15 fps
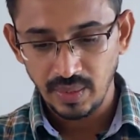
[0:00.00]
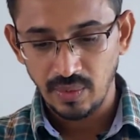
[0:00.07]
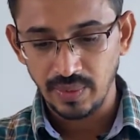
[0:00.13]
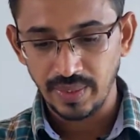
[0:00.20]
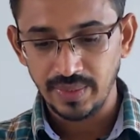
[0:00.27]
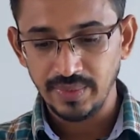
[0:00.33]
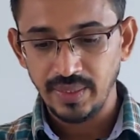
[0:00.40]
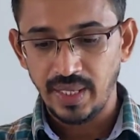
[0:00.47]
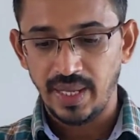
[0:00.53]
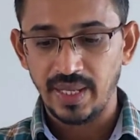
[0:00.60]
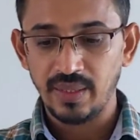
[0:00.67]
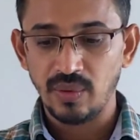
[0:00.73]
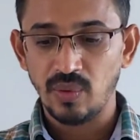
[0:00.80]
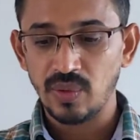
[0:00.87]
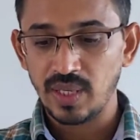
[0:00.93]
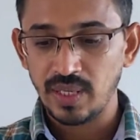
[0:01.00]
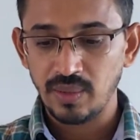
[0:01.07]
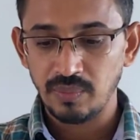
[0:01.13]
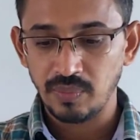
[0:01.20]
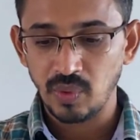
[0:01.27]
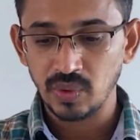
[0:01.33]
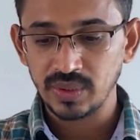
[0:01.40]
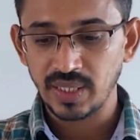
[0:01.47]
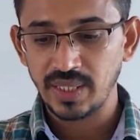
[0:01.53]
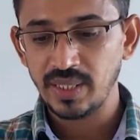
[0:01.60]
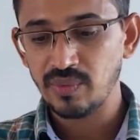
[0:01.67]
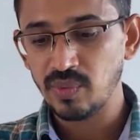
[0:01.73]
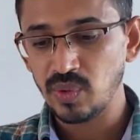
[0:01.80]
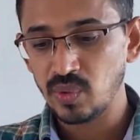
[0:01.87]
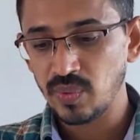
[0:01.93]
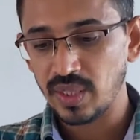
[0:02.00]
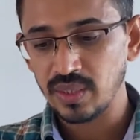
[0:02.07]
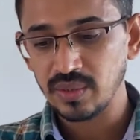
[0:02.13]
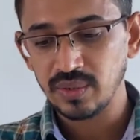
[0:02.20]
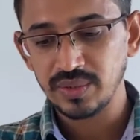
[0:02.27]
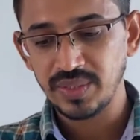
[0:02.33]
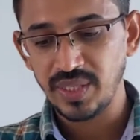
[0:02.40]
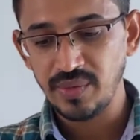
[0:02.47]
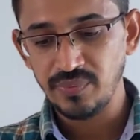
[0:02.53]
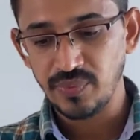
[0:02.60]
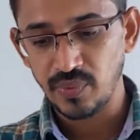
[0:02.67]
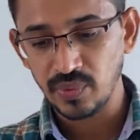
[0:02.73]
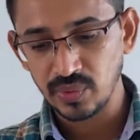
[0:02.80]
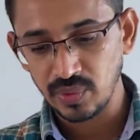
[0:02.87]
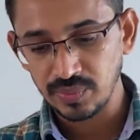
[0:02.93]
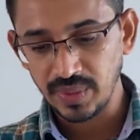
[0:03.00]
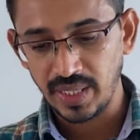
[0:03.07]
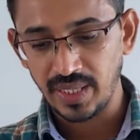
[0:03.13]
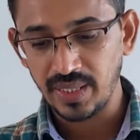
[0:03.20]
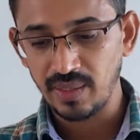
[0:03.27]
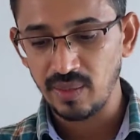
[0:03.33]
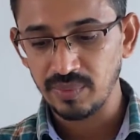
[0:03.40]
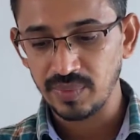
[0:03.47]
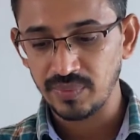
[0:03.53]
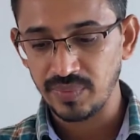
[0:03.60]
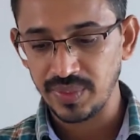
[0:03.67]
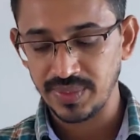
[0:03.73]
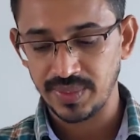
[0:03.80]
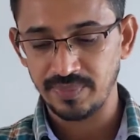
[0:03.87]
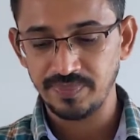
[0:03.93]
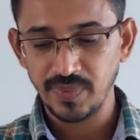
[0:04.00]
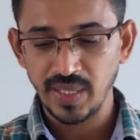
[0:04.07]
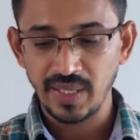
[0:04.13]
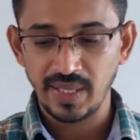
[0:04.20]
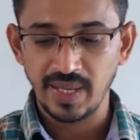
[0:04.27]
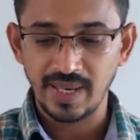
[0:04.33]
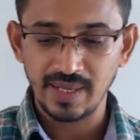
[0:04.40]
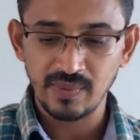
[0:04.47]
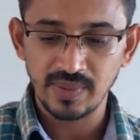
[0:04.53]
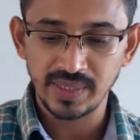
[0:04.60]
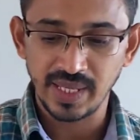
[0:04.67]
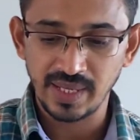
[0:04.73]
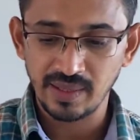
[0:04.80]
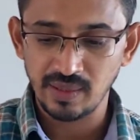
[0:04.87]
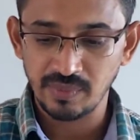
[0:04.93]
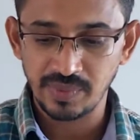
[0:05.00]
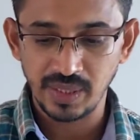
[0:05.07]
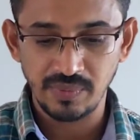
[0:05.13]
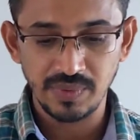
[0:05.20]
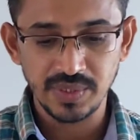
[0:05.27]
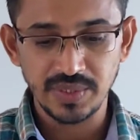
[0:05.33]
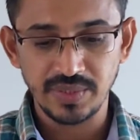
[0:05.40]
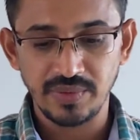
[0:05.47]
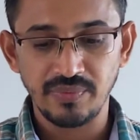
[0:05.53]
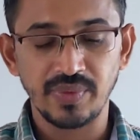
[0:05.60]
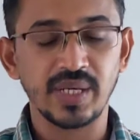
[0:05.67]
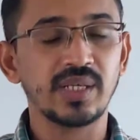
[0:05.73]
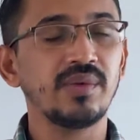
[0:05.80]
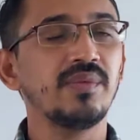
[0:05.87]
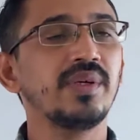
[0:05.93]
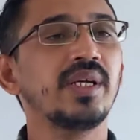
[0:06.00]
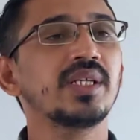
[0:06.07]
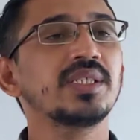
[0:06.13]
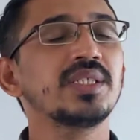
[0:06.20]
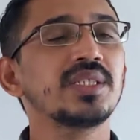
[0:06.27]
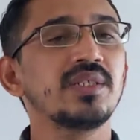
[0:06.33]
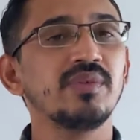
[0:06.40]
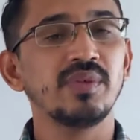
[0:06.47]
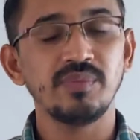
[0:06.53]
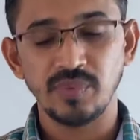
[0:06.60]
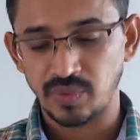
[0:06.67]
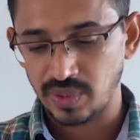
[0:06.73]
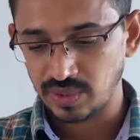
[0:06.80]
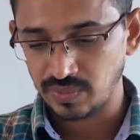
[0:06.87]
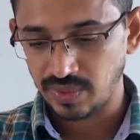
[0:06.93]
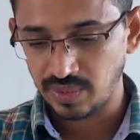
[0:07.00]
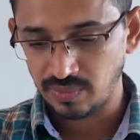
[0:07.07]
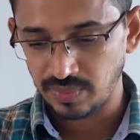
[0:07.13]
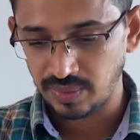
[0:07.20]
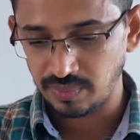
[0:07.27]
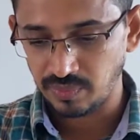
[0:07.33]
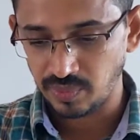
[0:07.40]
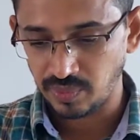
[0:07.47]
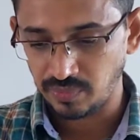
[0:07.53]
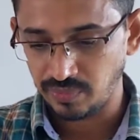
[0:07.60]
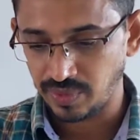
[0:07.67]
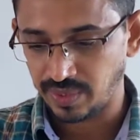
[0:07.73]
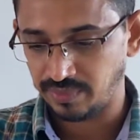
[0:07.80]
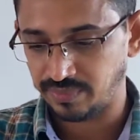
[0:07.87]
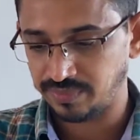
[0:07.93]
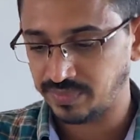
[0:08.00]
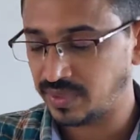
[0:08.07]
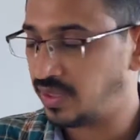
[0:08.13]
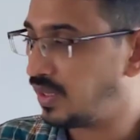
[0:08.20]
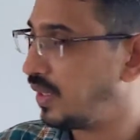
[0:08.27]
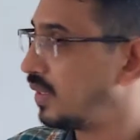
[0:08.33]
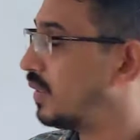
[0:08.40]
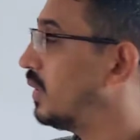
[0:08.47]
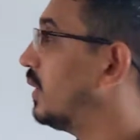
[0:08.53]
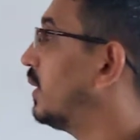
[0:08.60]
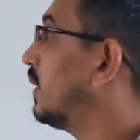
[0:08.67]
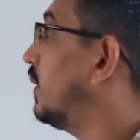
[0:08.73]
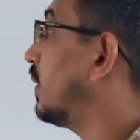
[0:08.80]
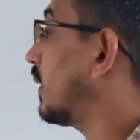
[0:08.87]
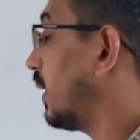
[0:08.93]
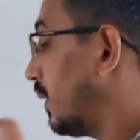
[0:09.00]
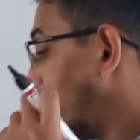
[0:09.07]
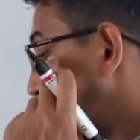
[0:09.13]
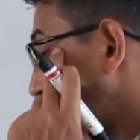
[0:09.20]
Okay, and both are equal to what? 3/4 of the angle of the prism. Calculate the angle of deviation. Refractive index is given mu as what? 1.5. Correct? Okay.